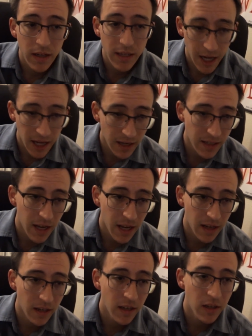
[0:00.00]

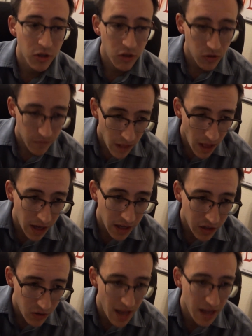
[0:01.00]
10/10
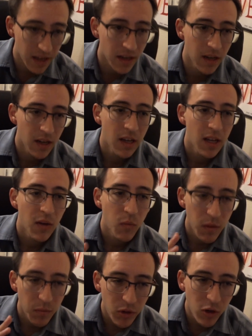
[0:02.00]
flying dragon
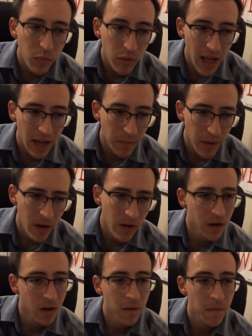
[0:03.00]
with blue-black
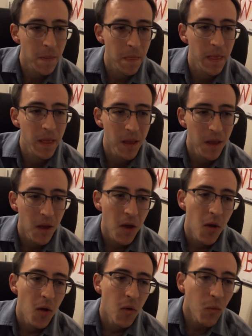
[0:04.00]
barrier.
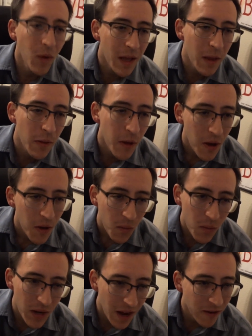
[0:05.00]
With
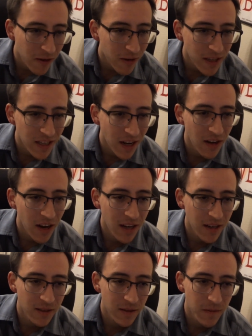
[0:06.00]
whenever a Resonator
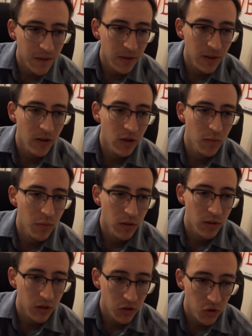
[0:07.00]
enters a field under your
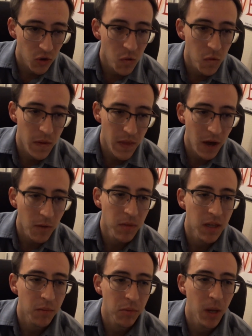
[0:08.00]
opponent's control without
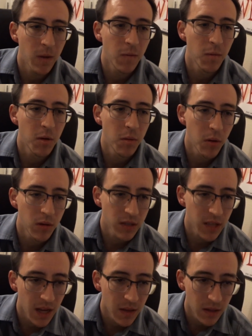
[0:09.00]
being played from your opponent's
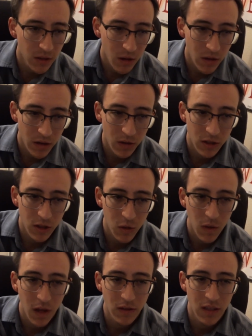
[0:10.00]
hand, this card deals
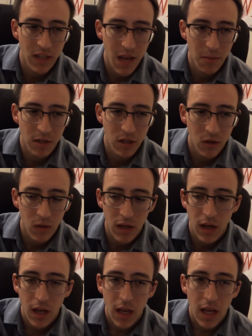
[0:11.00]
2,000 damage to it.
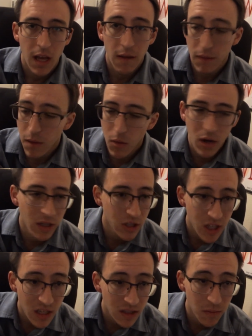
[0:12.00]
If they want to
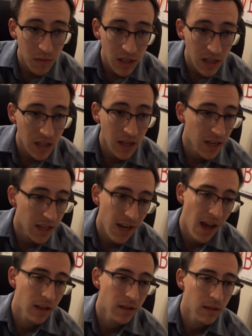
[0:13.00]
cheat something in, it
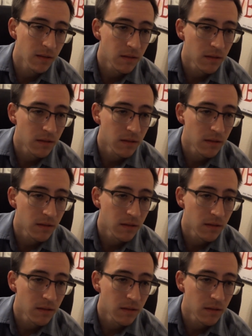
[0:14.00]
dies.